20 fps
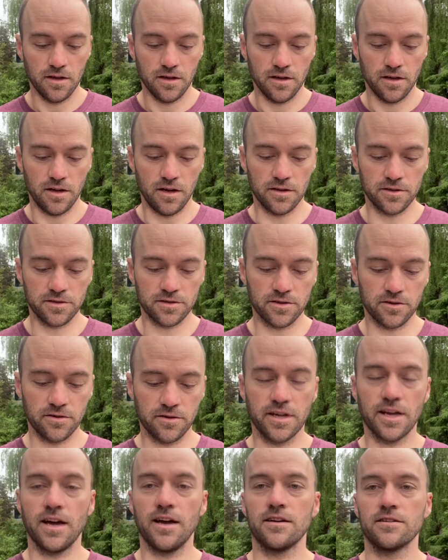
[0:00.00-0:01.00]
also,
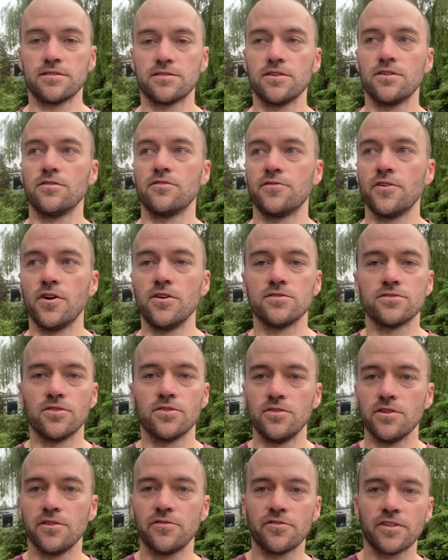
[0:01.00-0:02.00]
yeah, so phones
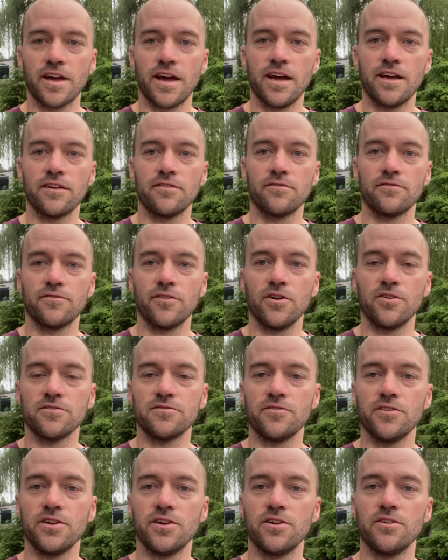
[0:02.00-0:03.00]
only for that, photos,
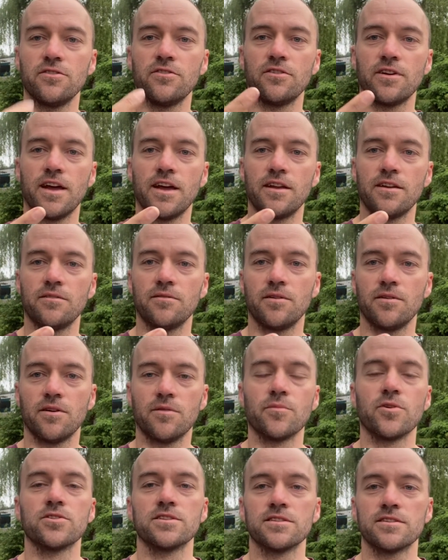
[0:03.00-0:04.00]
video, and
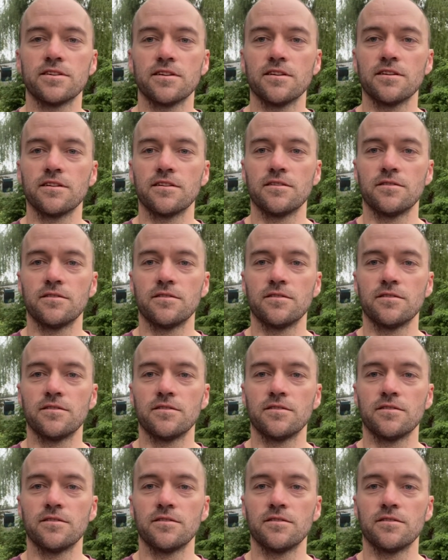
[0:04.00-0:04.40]
emergency.